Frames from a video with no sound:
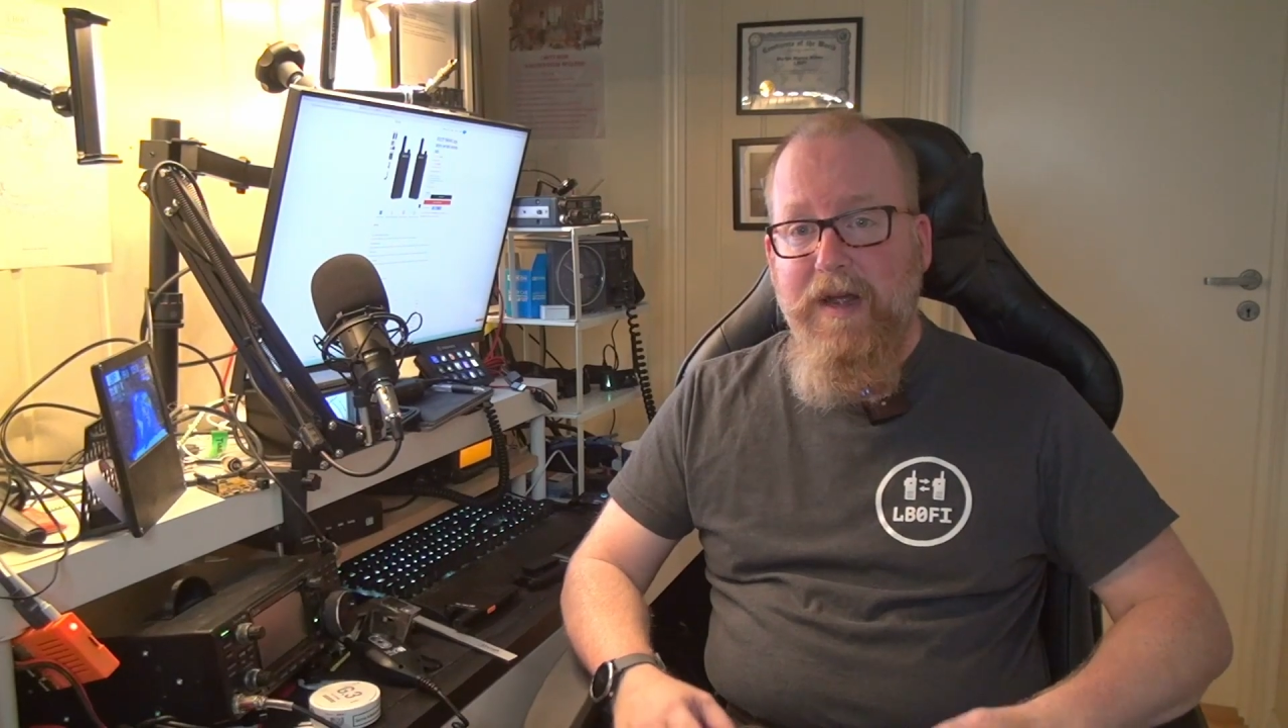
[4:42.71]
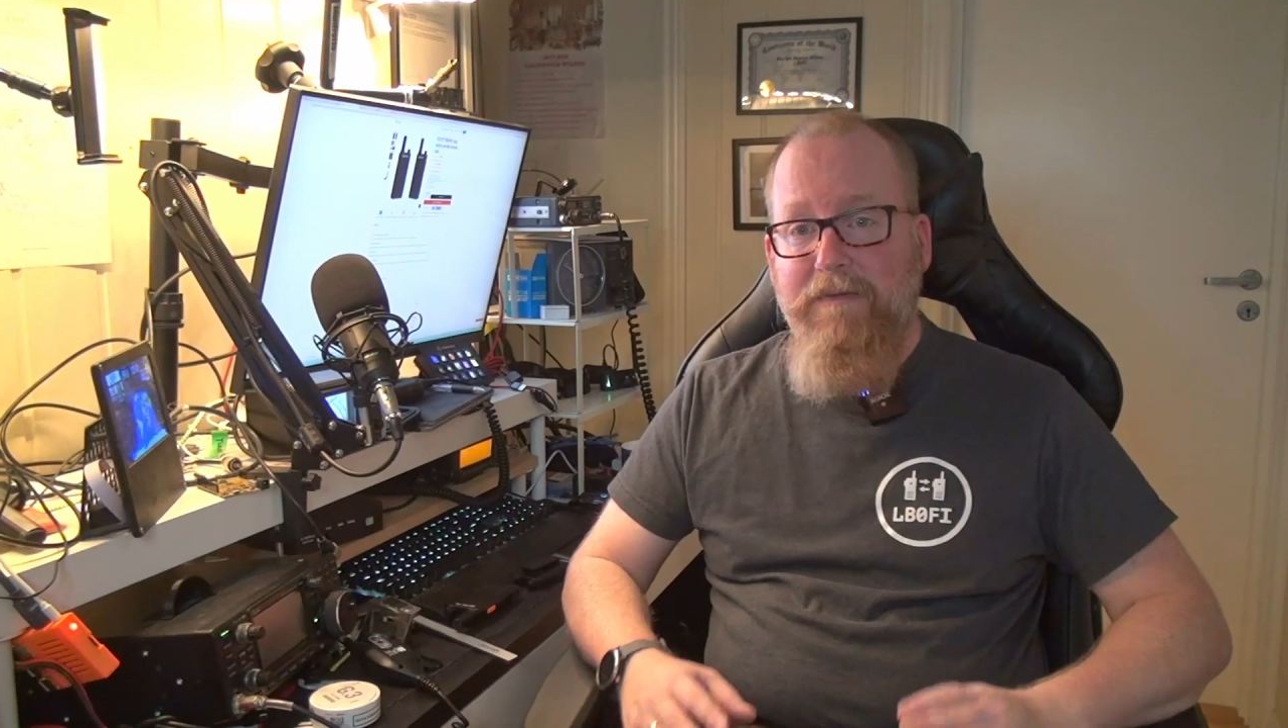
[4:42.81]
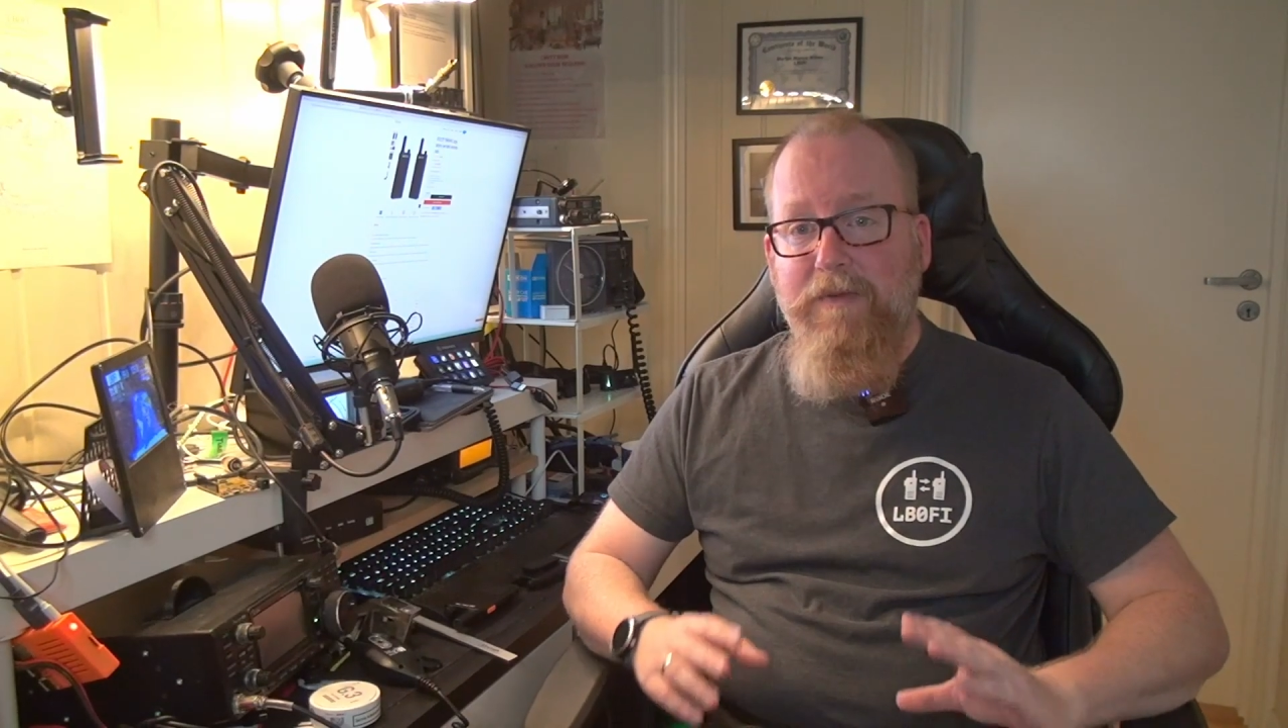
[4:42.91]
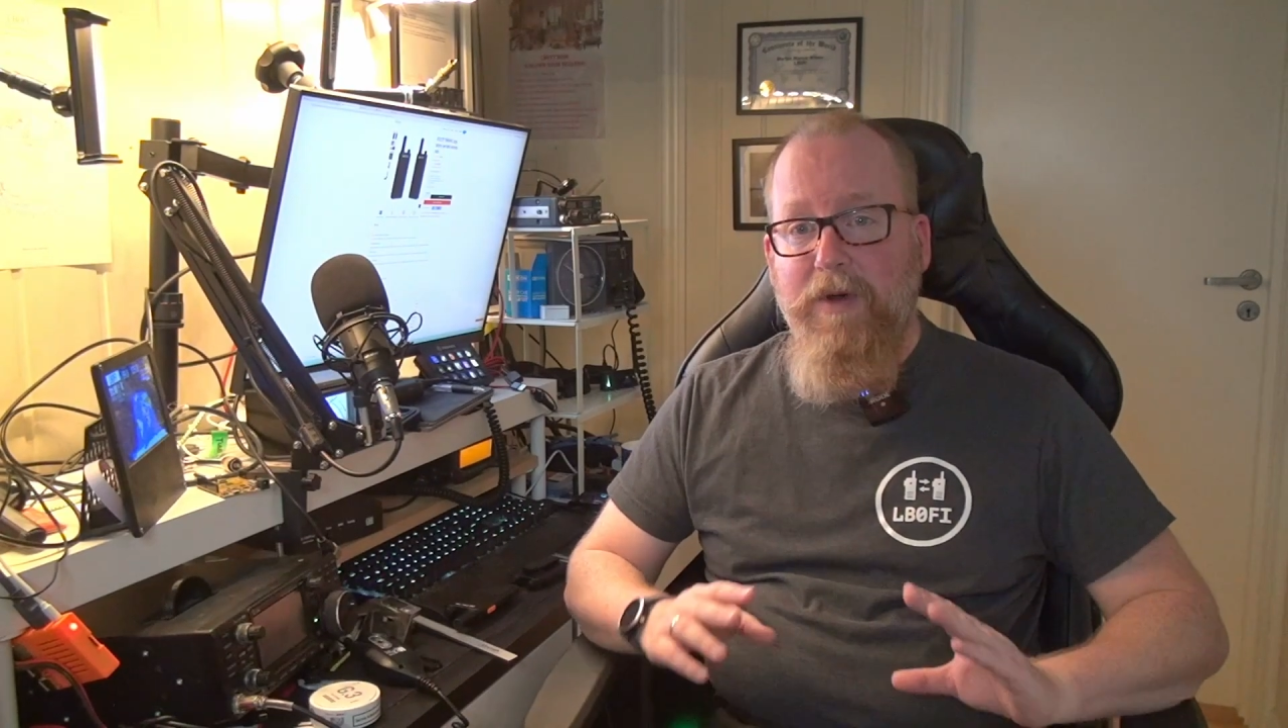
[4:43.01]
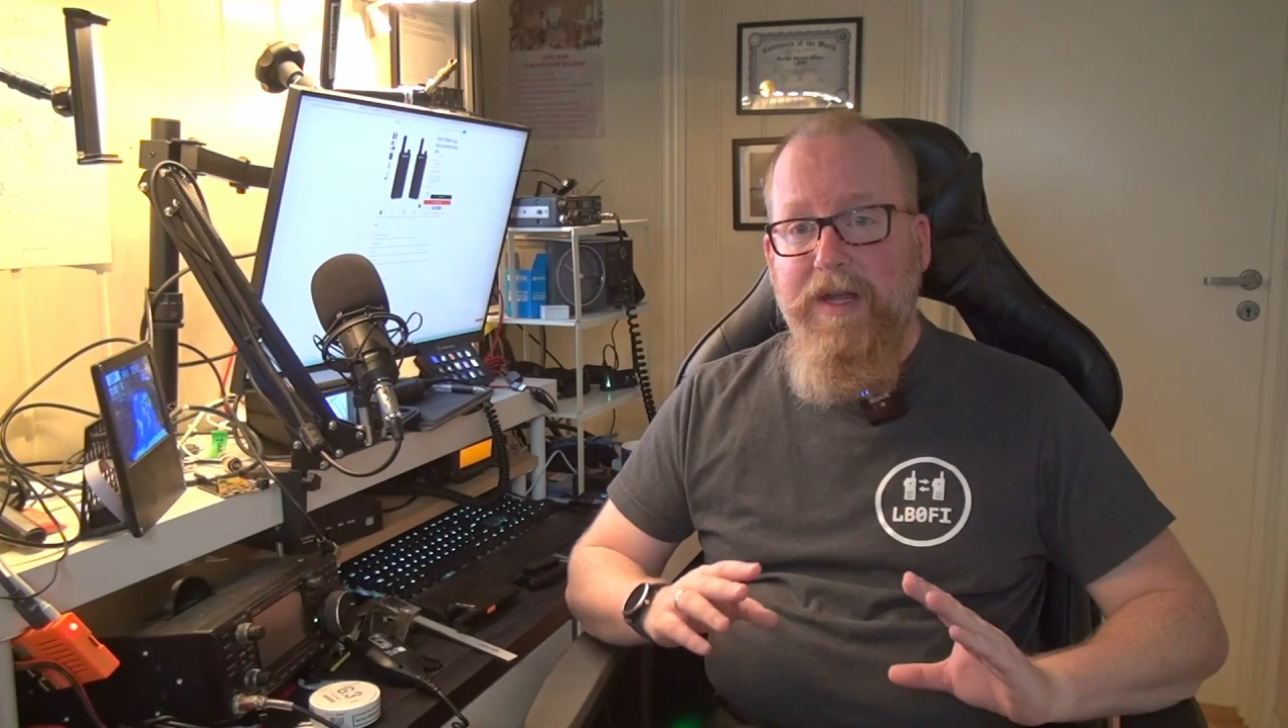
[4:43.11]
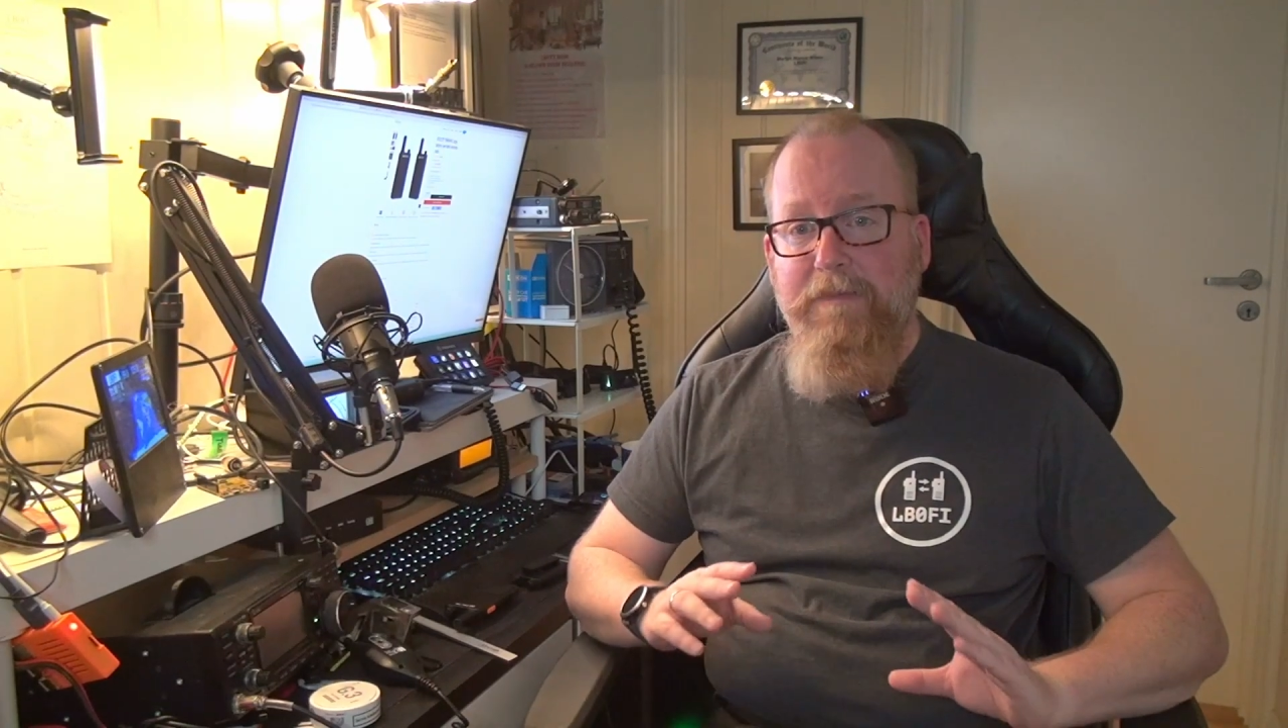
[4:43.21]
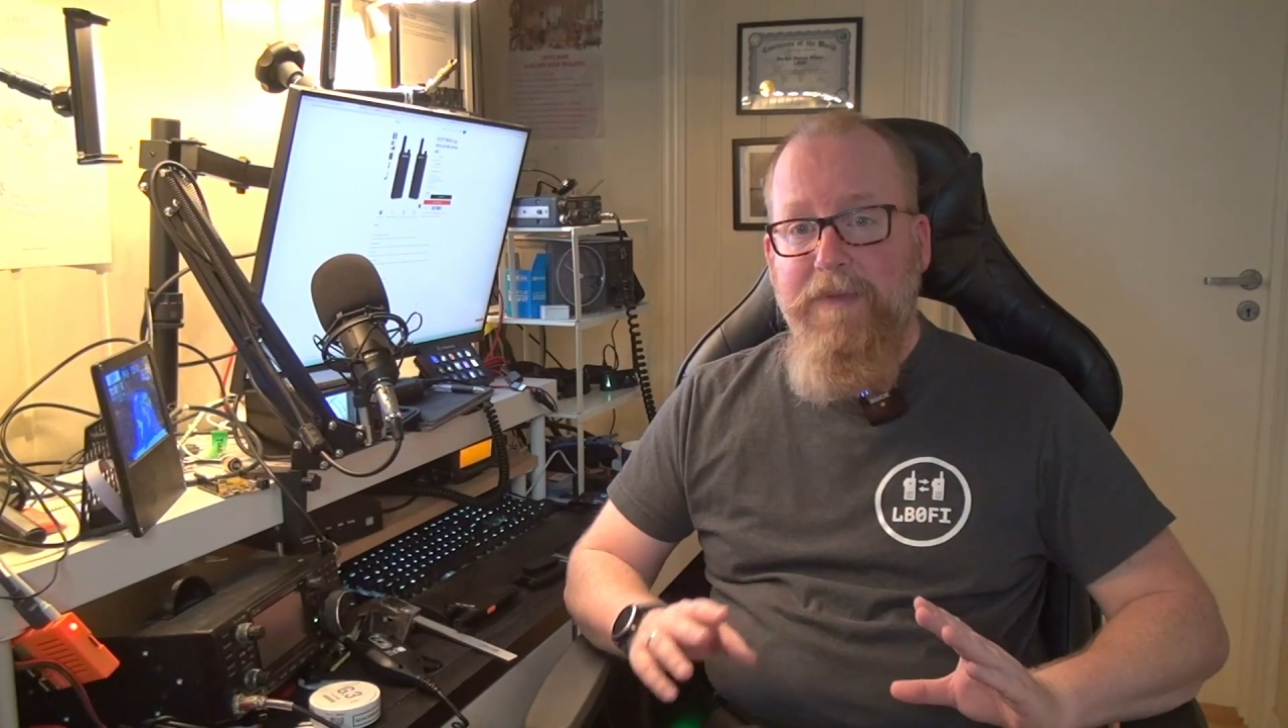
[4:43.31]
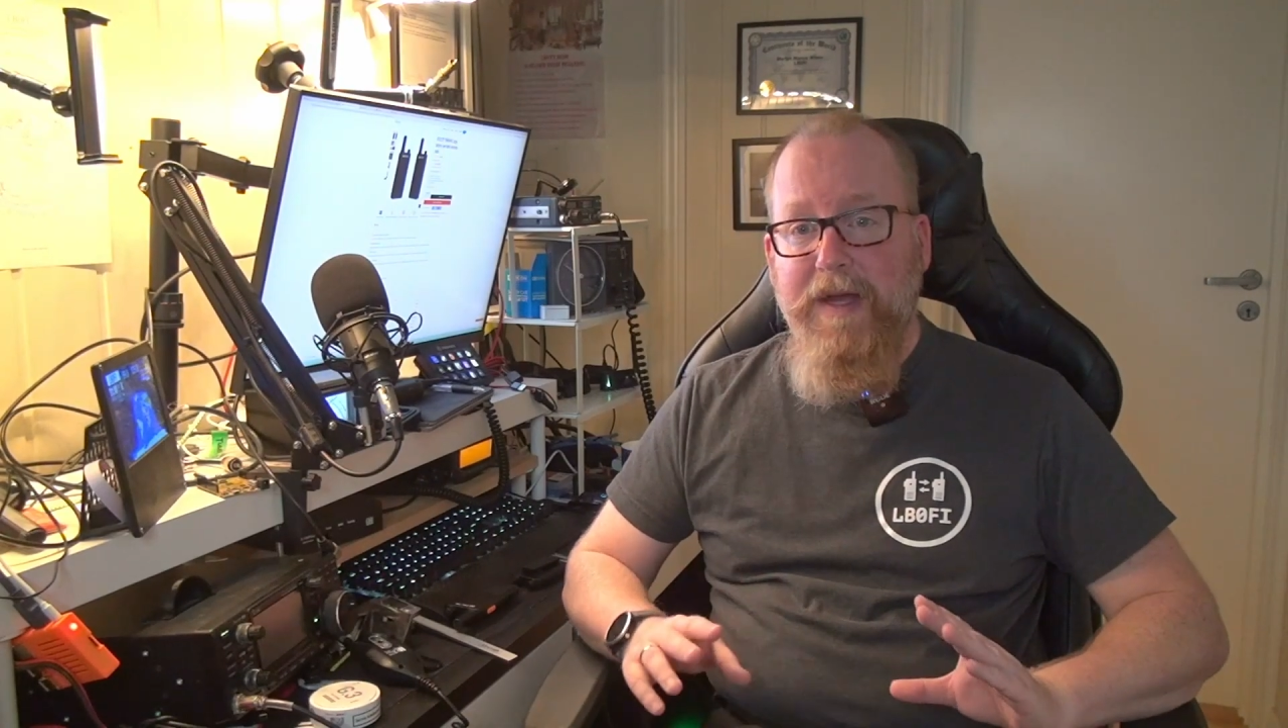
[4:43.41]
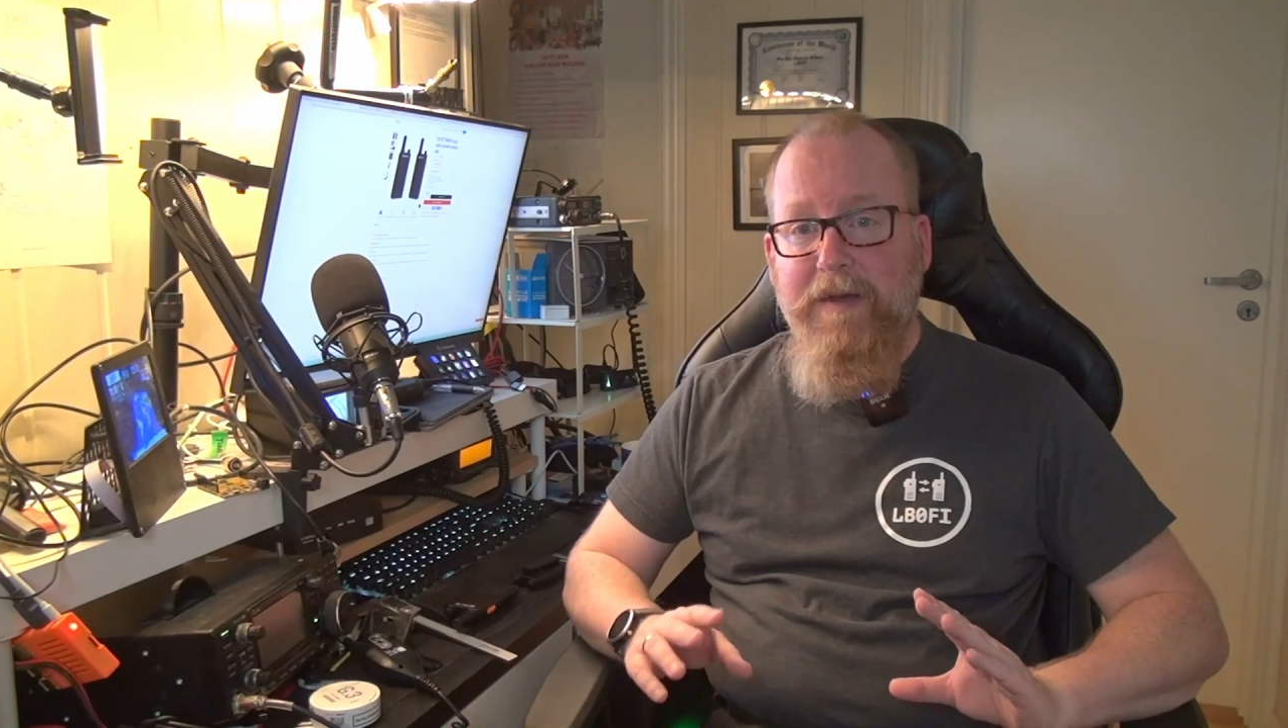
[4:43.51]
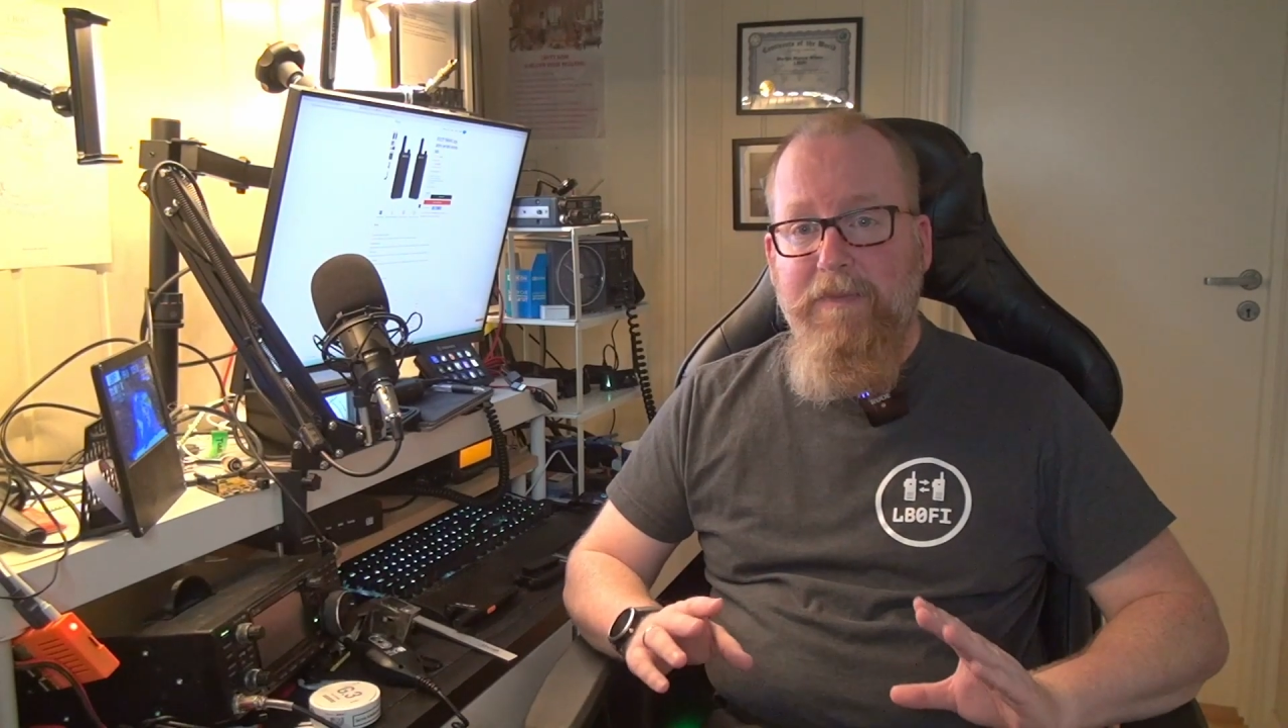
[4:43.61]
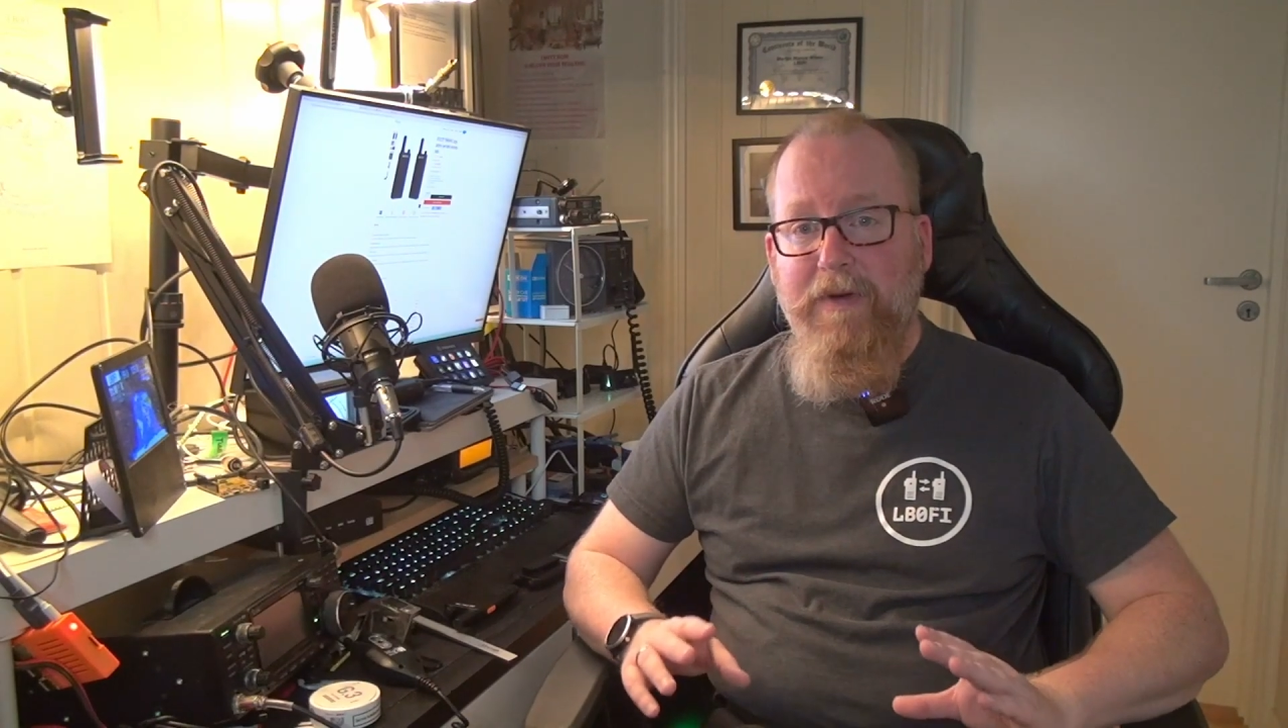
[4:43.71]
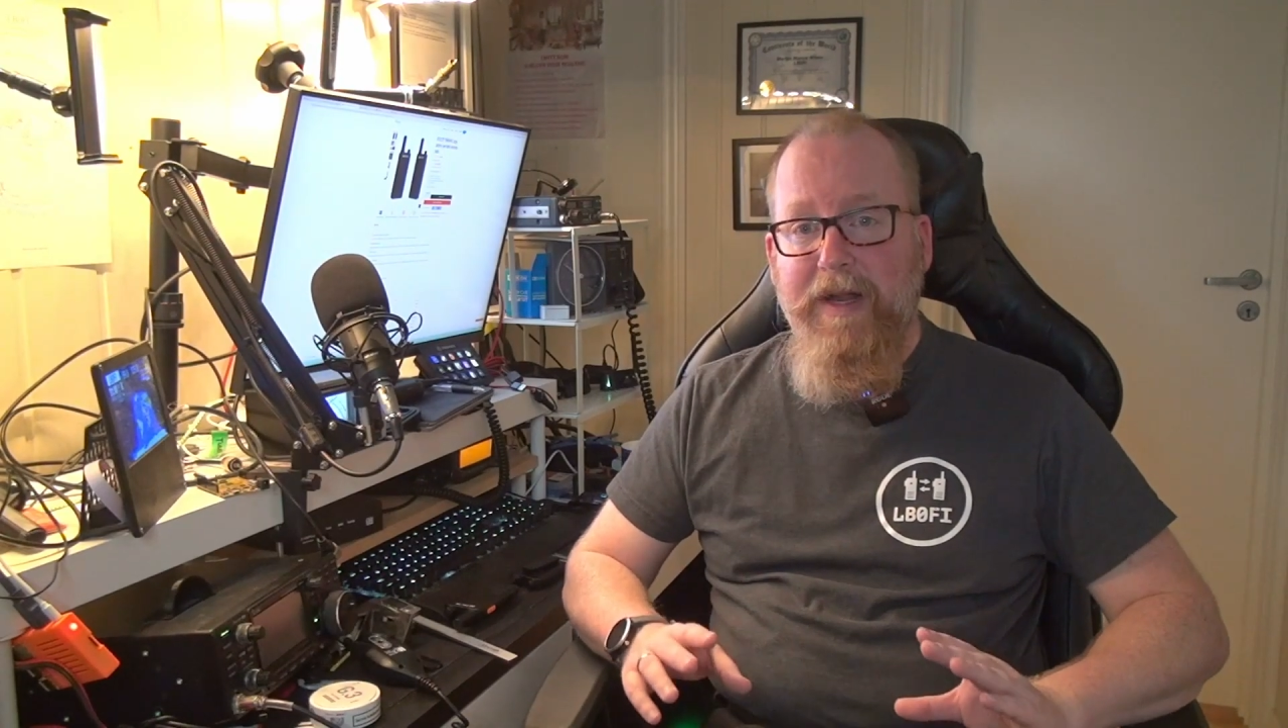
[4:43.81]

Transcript: Everyone can pick up a